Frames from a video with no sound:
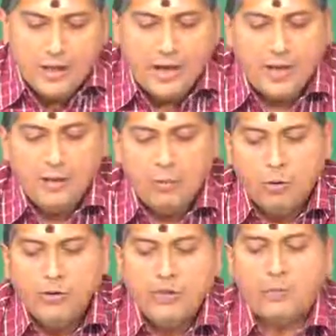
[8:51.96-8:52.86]
And
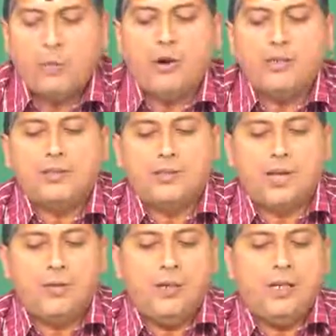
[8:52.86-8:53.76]
both these plots
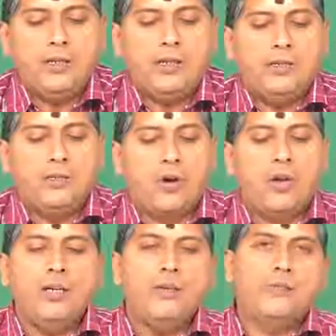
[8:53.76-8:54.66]
have been
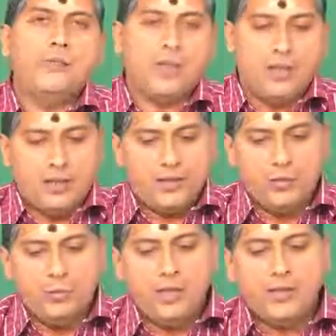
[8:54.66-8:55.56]
drawn
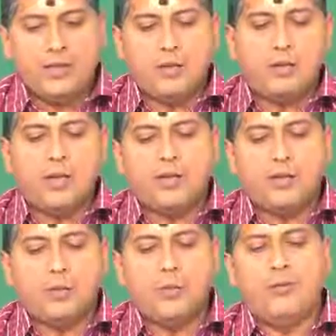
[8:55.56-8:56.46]
assuming sigma
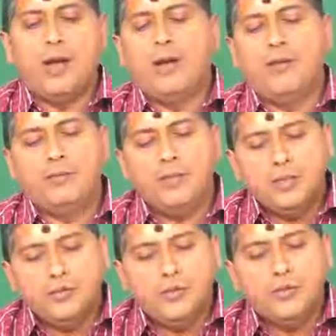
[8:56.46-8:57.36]
to be 1.
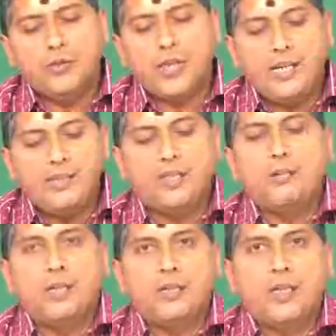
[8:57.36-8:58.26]
If you change
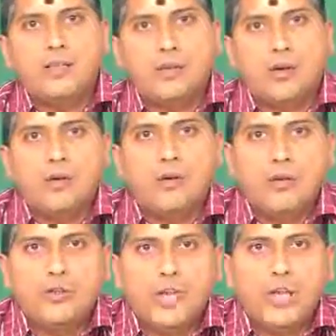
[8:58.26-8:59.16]
sigma, things are not going
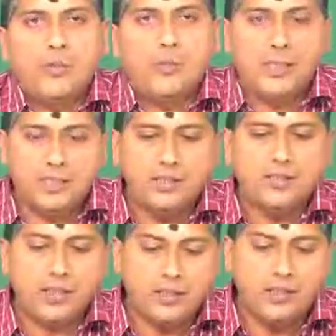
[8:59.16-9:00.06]
to change much in
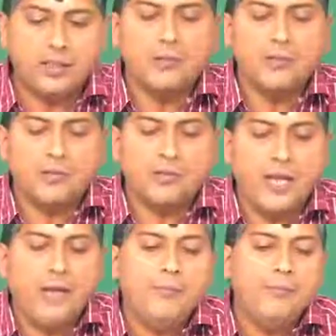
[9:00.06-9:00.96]
the terms of
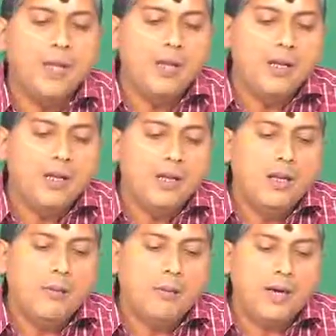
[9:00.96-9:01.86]
shape,
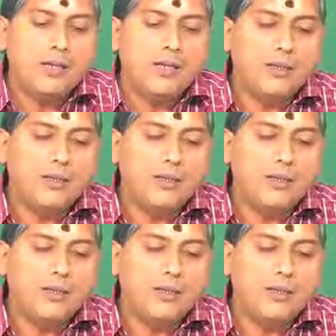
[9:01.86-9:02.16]
but